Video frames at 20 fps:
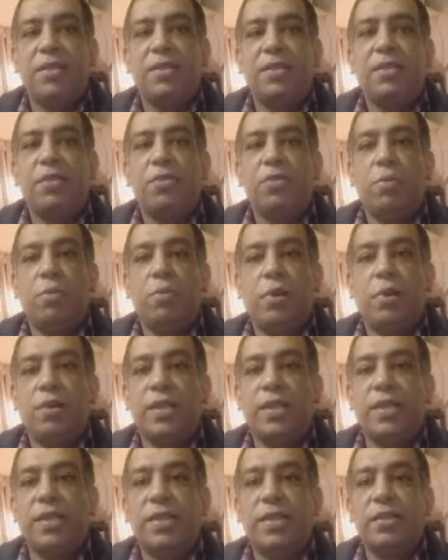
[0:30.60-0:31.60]
your
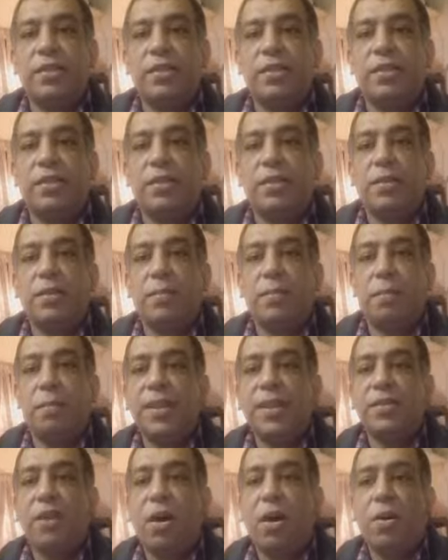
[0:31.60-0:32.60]
body to make it
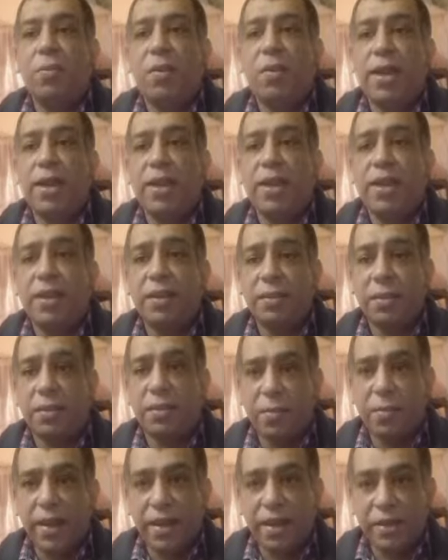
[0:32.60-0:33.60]
start working the
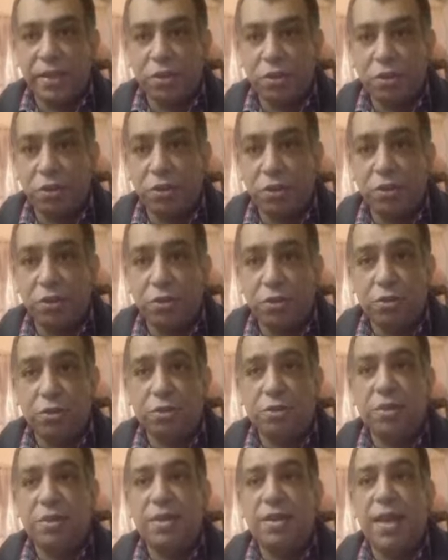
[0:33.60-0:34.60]
way it should do
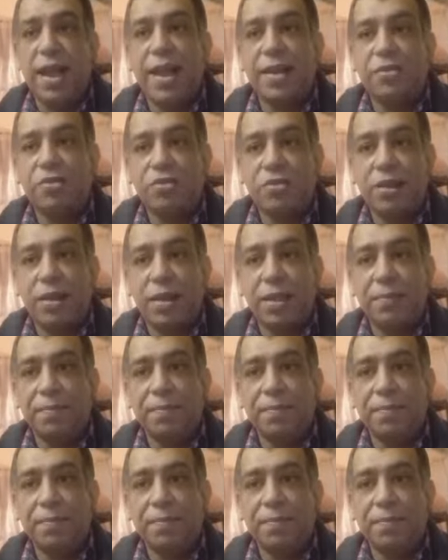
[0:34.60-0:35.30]
naturally.